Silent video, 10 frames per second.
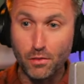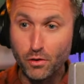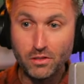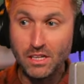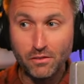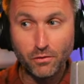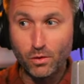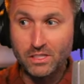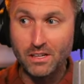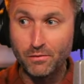13,
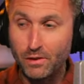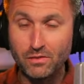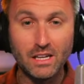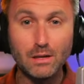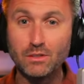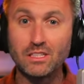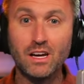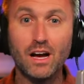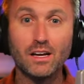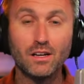14, 15, he was
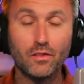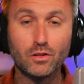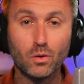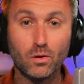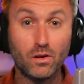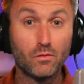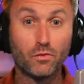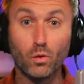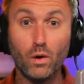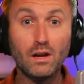knocking on the door, and
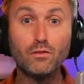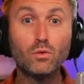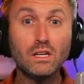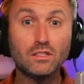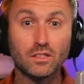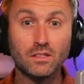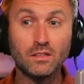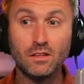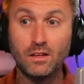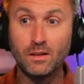for whatever reason,